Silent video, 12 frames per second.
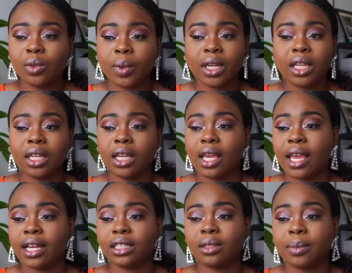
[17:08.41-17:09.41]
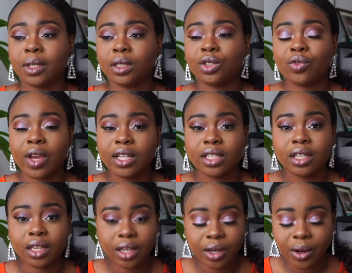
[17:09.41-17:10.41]
twenty has been a
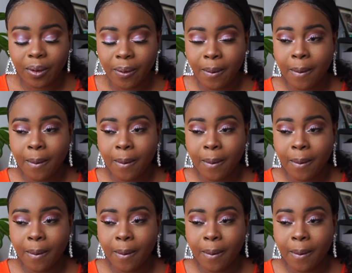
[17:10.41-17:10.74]
tragic year.